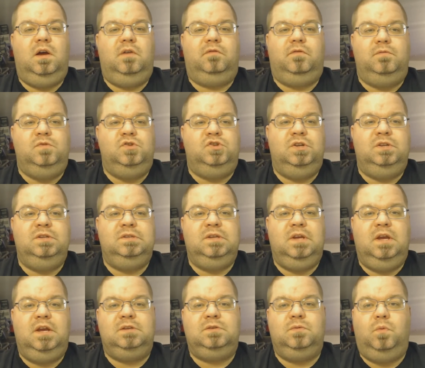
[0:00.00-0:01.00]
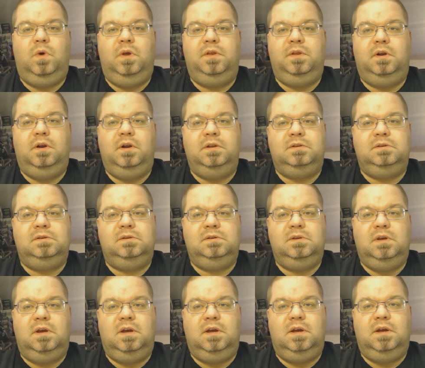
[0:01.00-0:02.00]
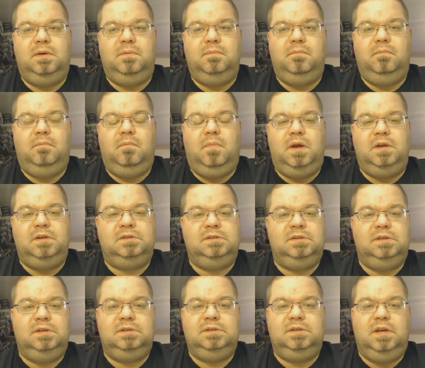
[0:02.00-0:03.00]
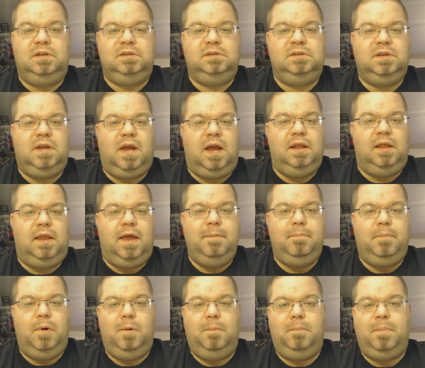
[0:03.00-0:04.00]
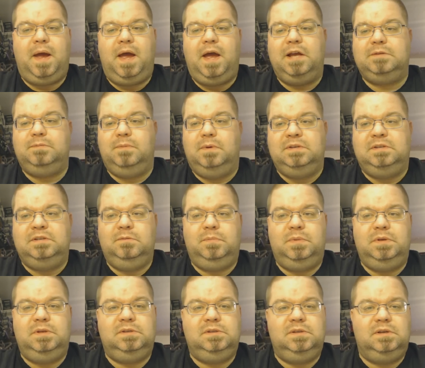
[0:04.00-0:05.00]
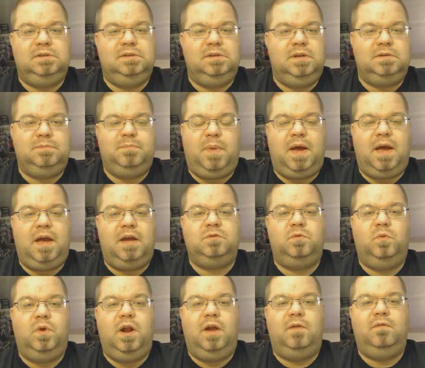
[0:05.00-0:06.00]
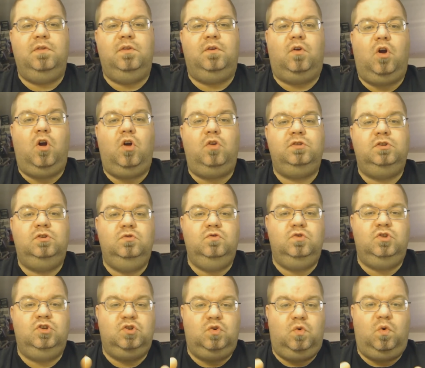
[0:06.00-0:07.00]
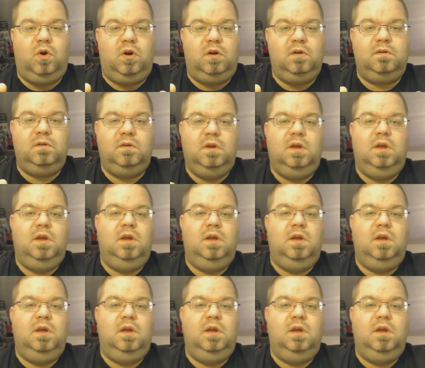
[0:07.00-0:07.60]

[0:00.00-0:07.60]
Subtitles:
from Genzace, whether it's my 6S Sky Lipo packs, my Zippy 6S packs, whatever, they're all too short